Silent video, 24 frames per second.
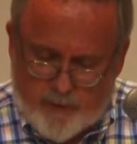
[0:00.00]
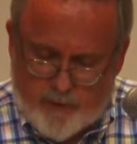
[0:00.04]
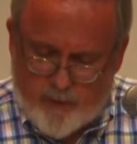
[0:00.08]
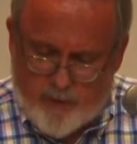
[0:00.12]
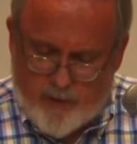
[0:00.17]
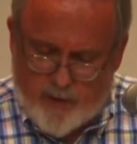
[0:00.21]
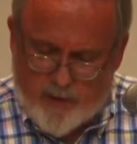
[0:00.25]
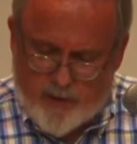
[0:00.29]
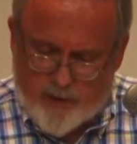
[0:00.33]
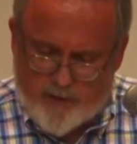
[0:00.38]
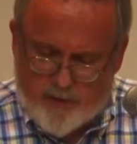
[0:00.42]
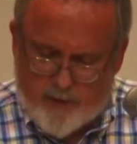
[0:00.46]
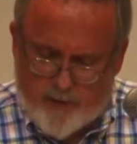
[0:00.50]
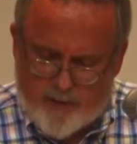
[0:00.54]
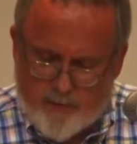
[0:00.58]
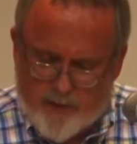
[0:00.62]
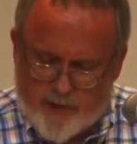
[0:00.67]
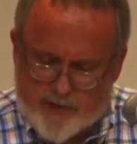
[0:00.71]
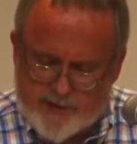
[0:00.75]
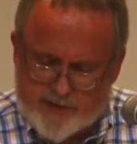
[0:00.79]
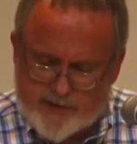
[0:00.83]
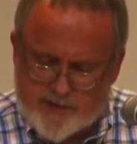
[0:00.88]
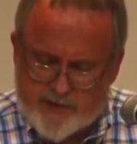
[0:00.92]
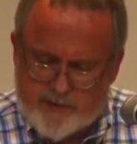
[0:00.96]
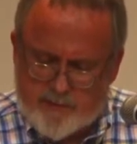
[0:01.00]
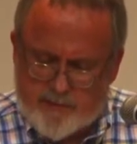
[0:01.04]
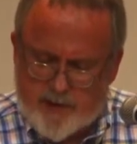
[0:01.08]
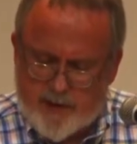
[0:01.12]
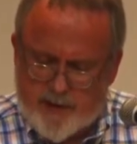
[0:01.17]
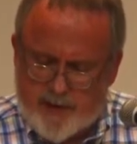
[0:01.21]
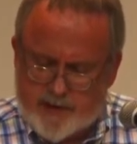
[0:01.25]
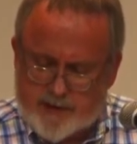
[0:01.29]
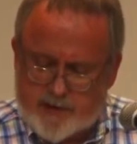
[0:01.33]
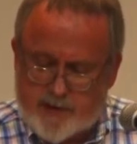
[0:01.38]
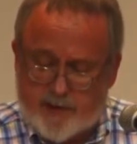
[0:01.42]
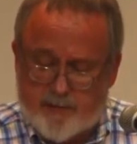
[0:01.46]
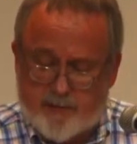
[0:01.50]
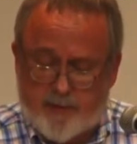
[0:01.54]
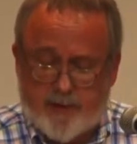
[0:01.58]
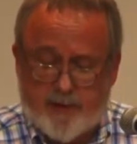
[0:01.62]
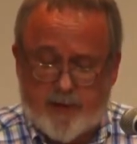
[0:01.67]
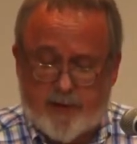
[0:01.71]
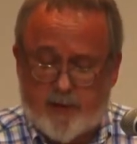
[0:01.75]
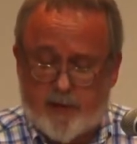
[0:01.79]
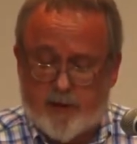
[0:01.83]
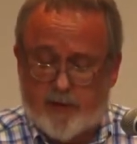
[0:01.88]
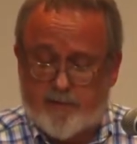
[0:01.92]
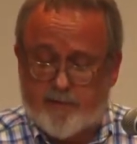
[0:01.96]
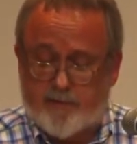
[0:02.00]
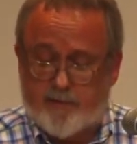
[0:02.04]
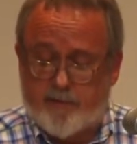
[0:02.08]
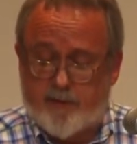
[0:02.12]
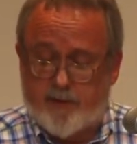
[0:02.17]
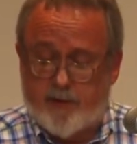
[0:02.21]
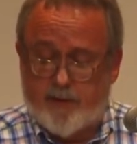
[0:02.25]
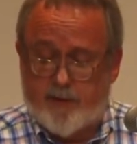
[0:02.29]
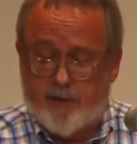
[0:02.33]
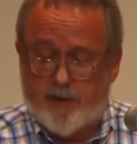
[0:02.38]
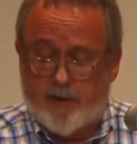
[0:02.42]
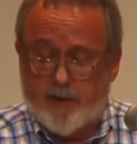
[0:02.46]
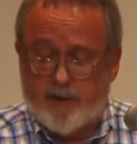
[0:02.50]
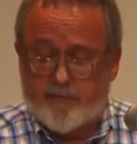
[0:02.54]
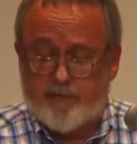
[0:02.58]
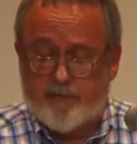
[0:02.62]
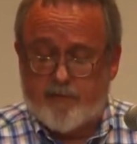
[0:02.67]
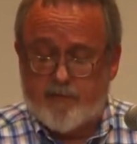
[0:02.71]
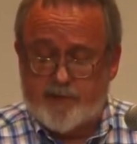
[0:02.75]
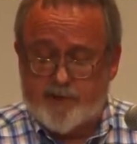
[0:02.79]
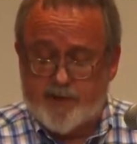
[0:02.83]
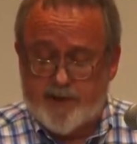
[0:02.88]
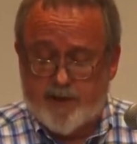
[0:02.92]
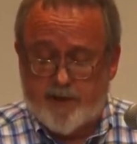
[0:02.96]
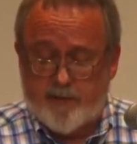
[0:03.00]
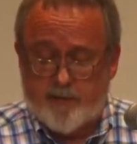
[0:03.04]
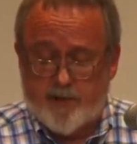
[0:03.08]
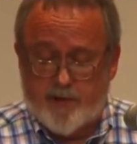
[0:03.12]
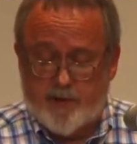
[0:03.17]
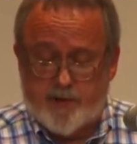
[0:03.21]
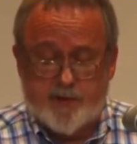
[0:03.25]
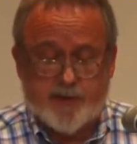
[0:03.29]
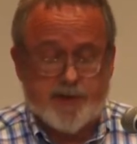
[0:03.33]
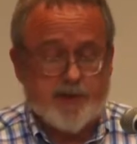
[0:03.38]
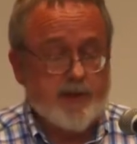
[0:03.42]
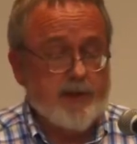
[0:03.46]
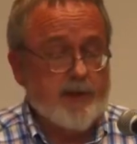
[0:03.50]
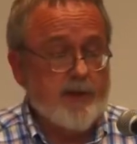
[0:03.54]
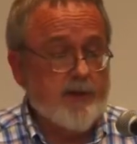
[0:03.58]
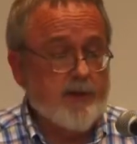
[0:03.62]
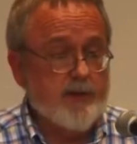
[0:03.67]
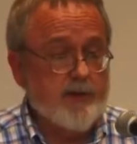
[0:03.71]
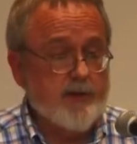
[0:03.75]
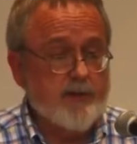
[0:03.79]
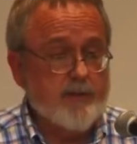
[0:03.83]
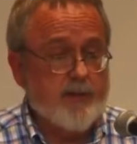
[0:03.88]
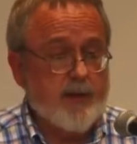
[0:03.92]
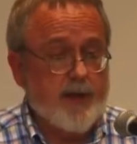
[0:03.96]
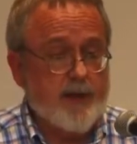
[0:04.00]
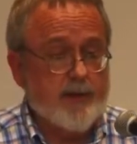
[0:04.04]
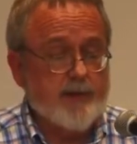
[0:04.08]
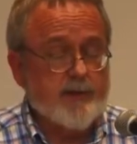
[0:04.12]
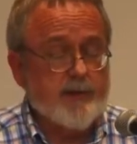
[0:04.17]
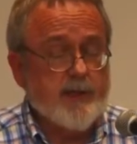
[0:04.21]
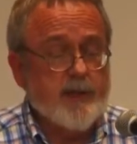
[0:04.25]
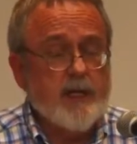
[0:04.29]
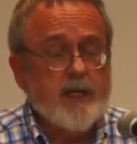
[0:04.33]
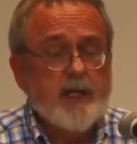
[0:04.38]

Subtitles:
Where are we? Emergency meetings can be held for an unforeseen emergency, urgent matters.